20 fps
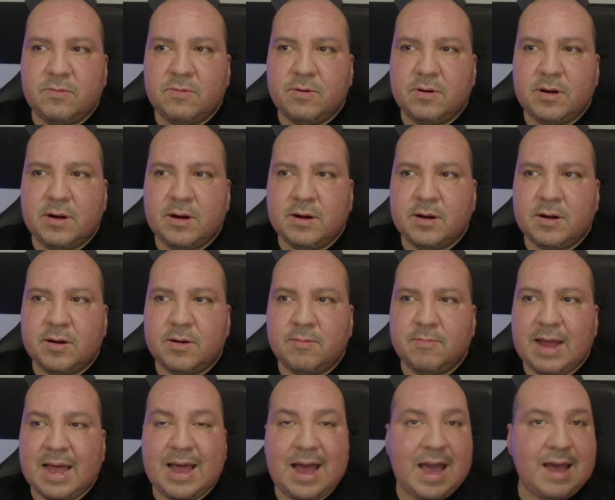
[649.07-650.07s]

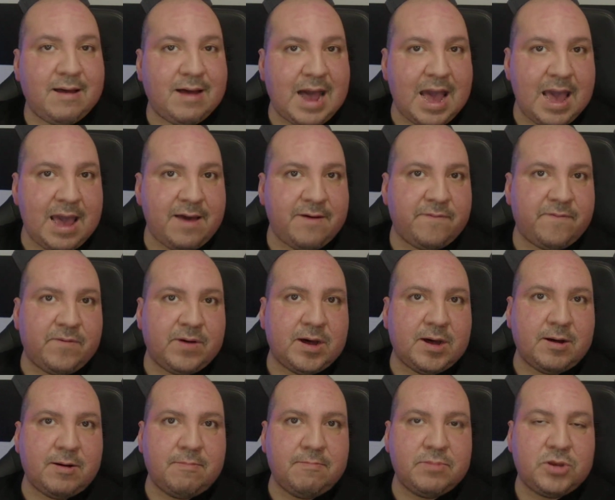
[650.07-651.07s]
I
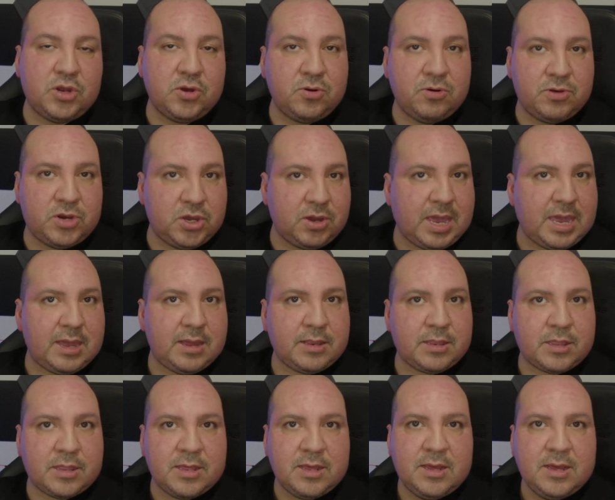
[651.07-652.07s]
have two
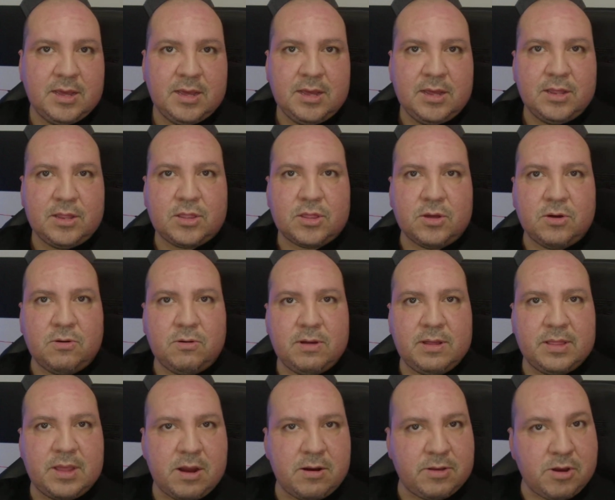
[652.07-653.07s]
kids, so, and
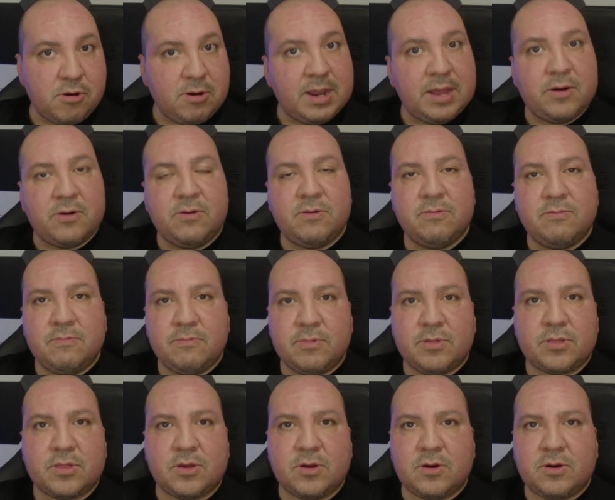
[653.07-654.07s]
they're little.
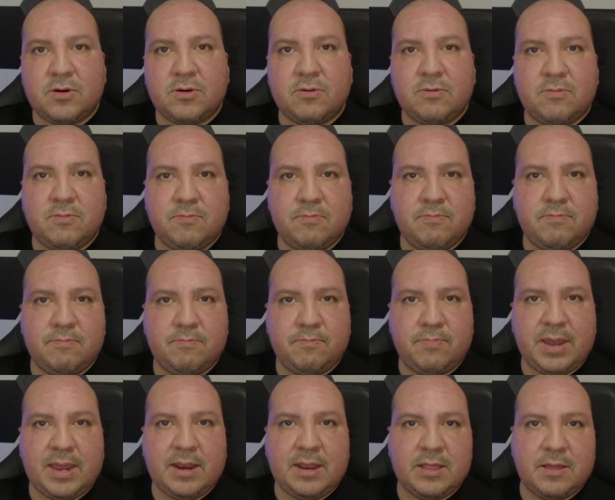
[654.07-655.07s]
So
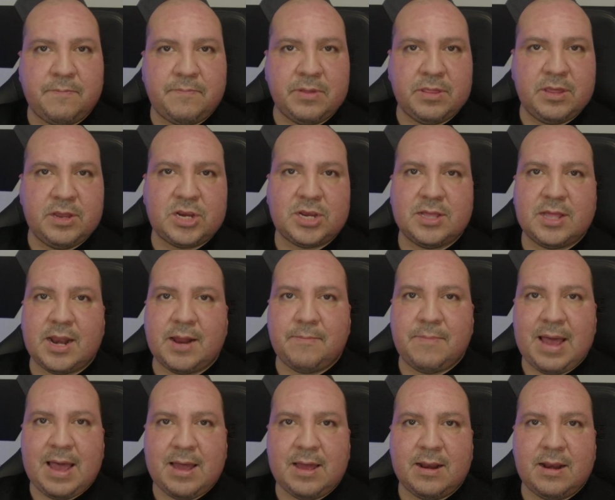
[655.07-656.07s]
being in the position that I'm
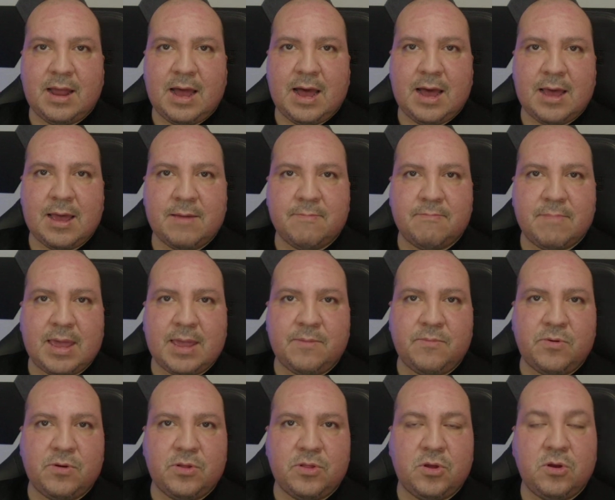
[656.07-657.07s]
at, I'm able
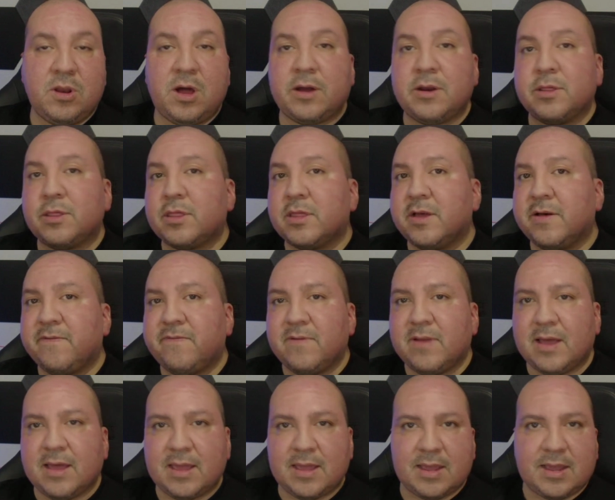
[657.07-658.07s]
to do a lot of stuff,
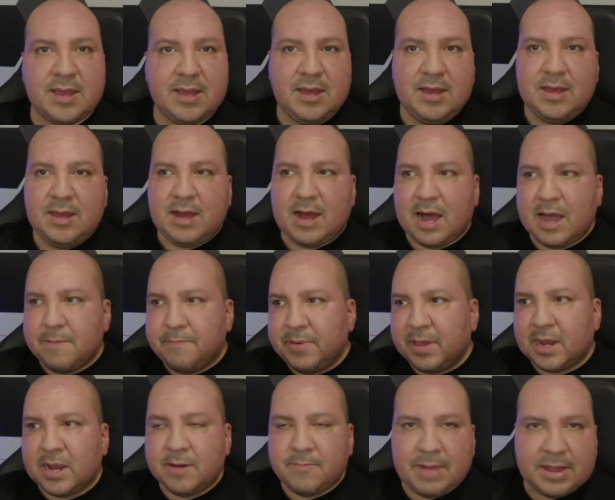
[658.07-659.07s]
like I
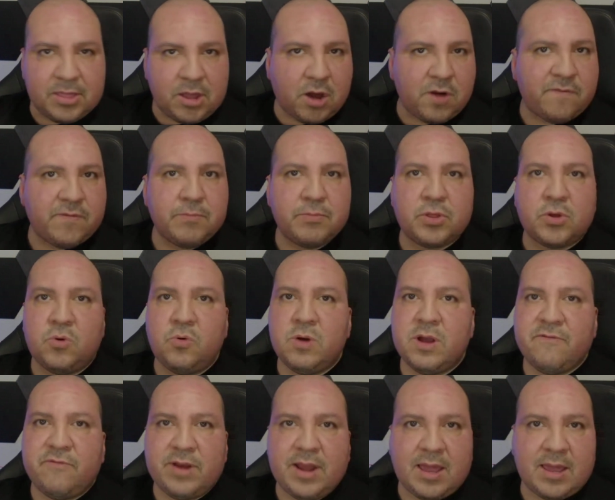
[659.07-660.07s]
pick up my daughter from school
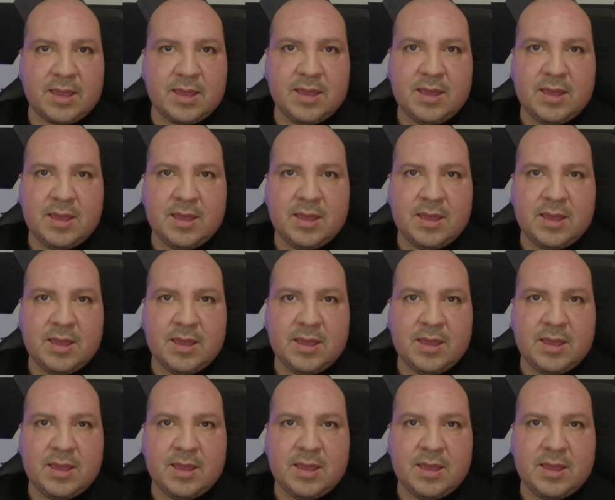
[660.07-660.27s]
every day,